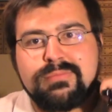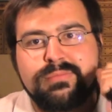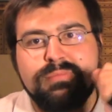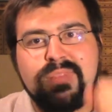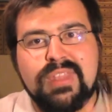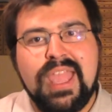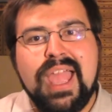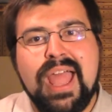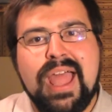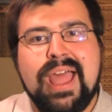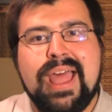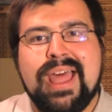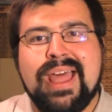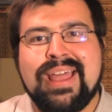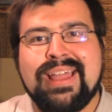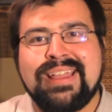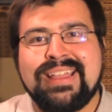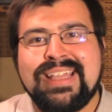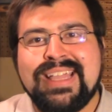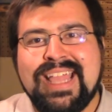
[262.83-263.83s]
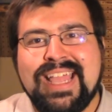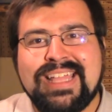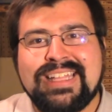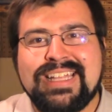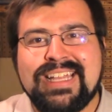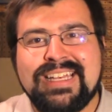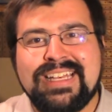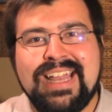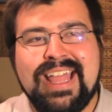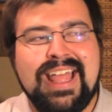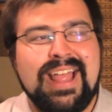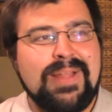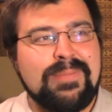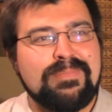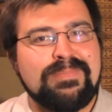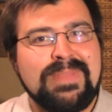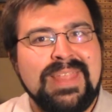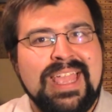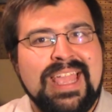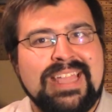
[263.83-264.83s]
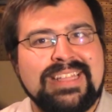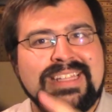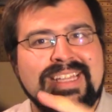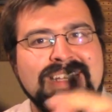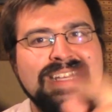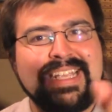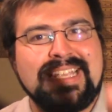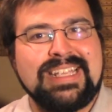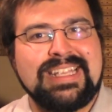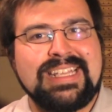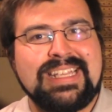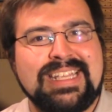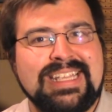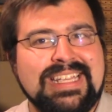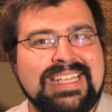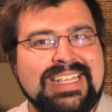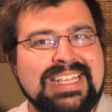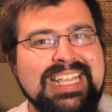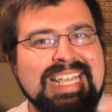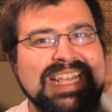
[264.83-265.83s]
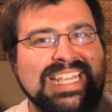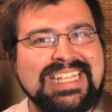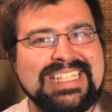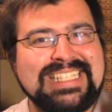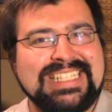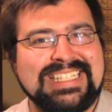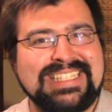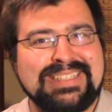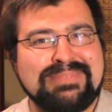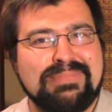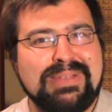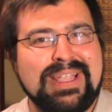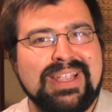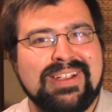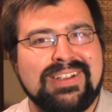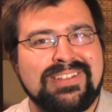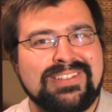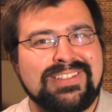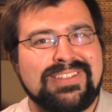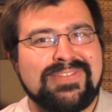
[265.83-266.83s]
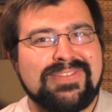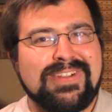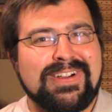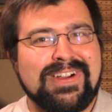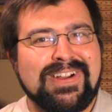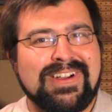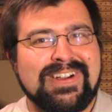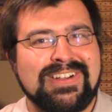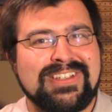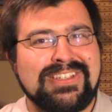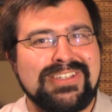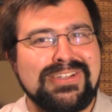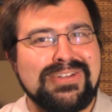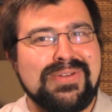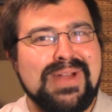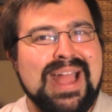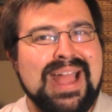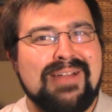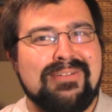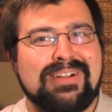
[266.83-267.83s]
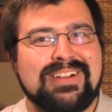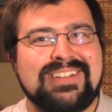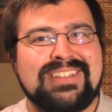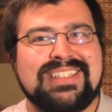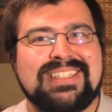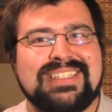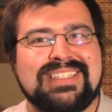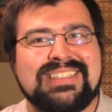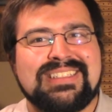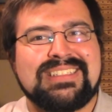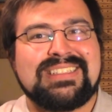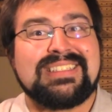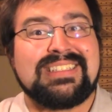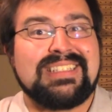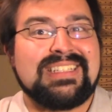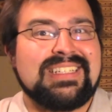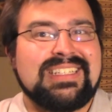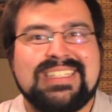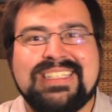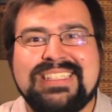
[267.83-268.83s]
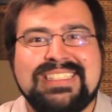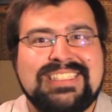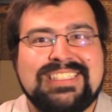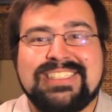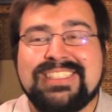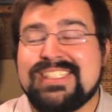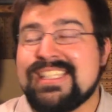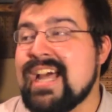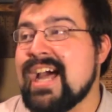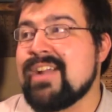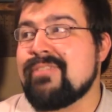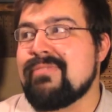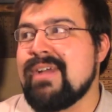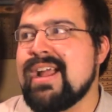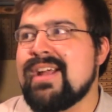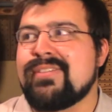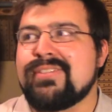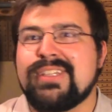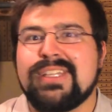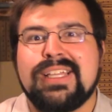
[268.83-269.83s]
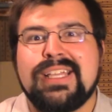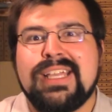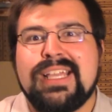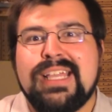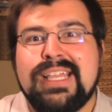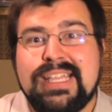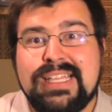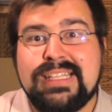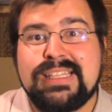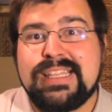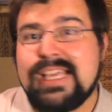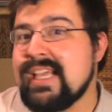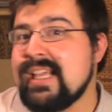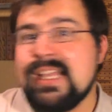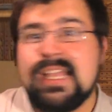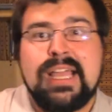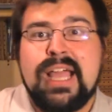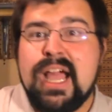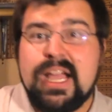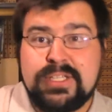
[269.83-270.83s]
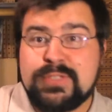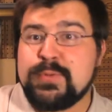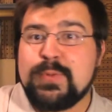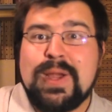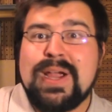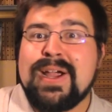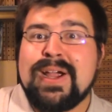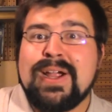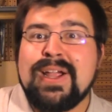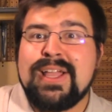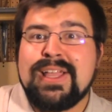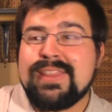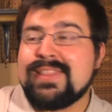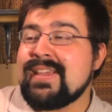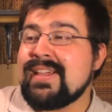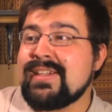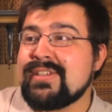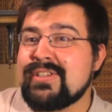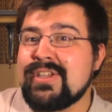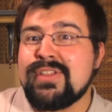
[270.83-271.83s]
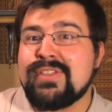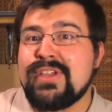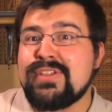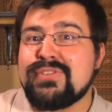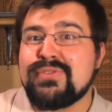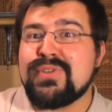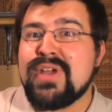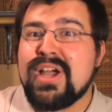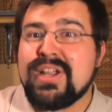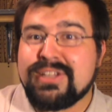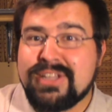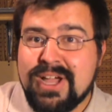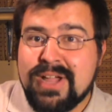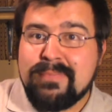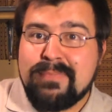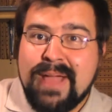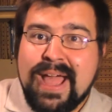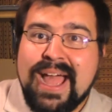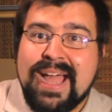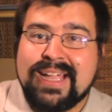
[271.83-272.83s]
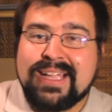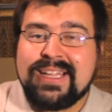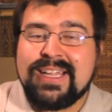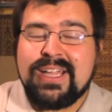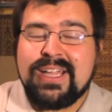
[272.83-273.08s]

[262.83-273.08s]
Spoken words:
Yeah, and then he disappears for 2 hours. He's just not around. I swear, they do not cut back